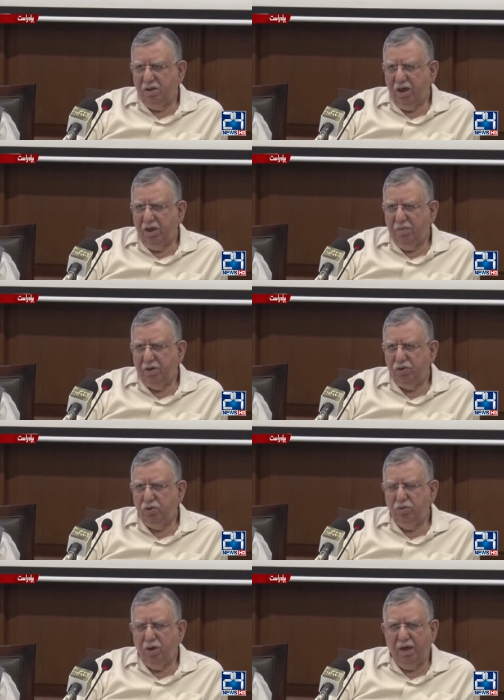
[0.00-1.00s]
sentiment
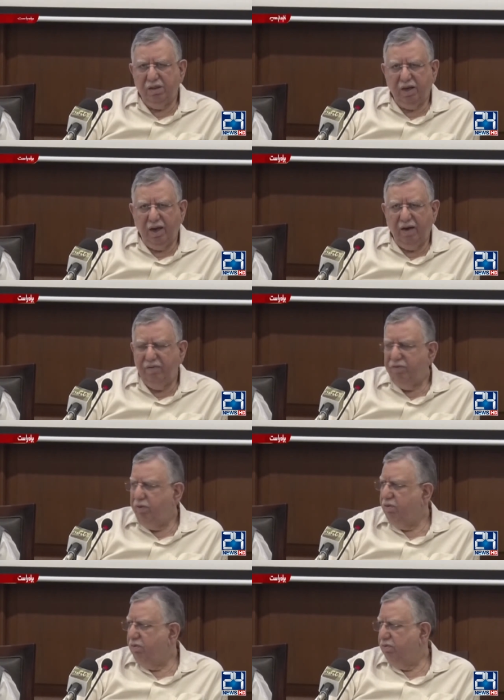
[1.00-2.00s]
you guys have,
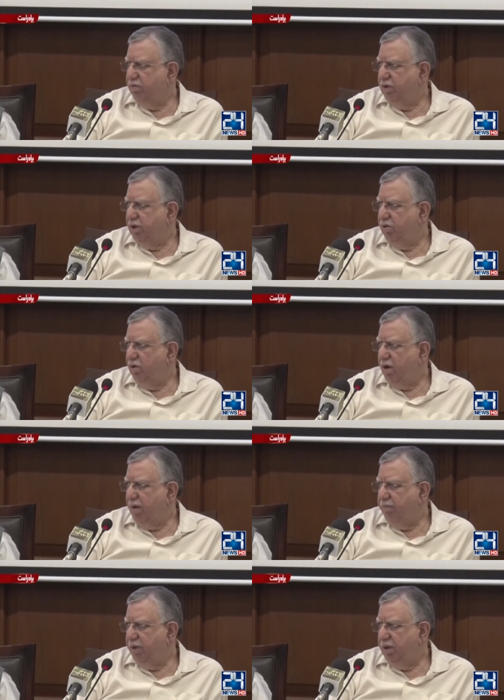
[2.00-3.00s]
you know, within your
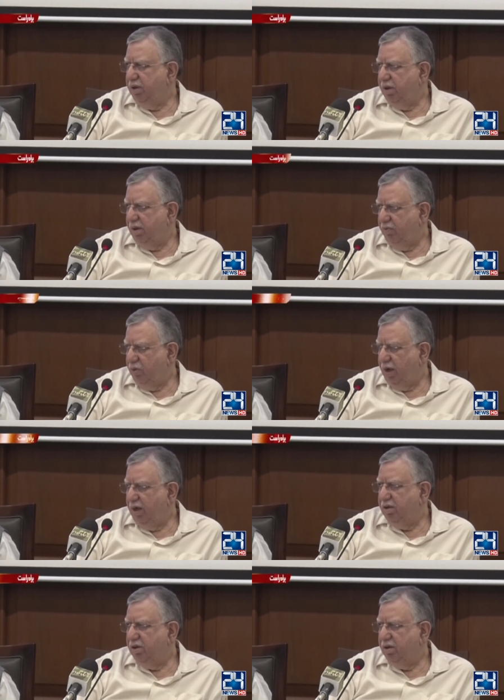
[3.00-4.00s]
companies and what
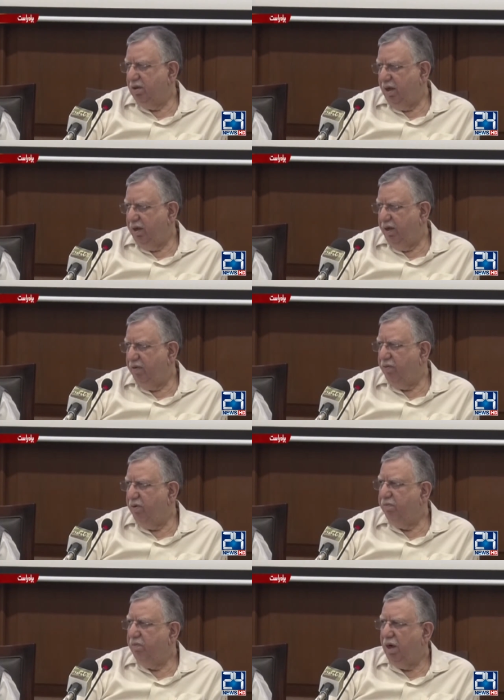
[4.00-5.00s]
I hear
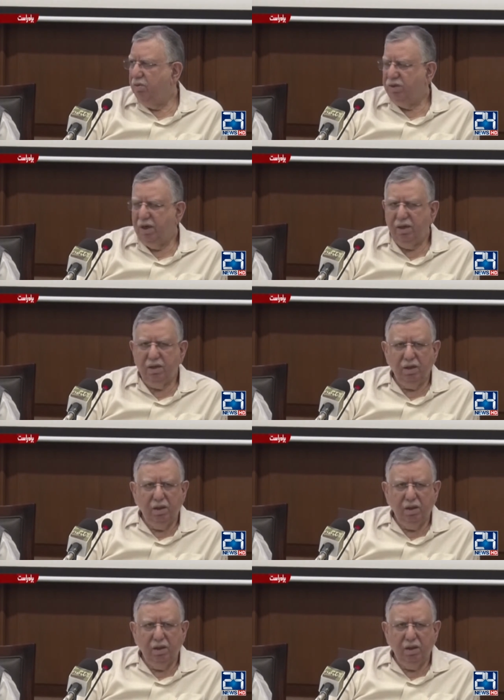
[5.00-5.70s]
from outside,